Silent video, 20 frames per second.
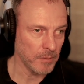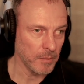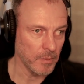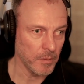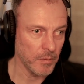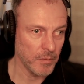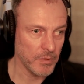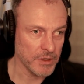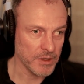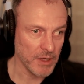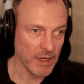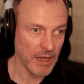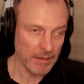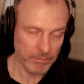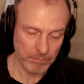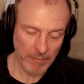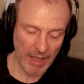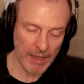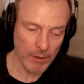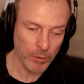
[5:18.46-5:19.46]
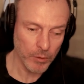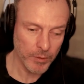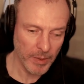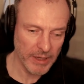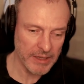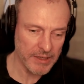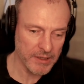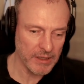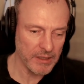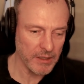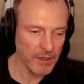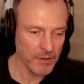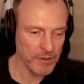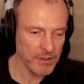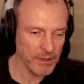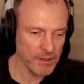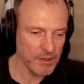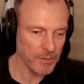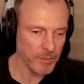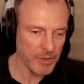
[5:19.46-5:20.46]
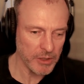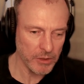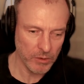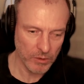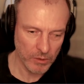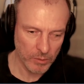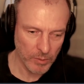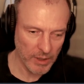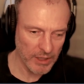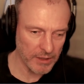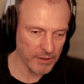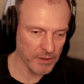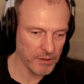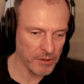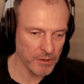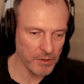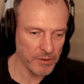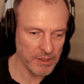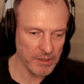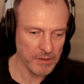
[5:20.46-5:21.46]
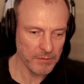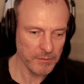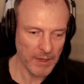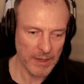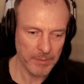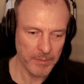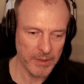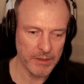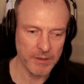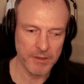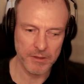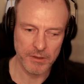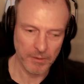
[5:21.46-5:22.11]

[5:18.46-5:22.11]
There's a health-based ecosystem in Norway that's using FAPI.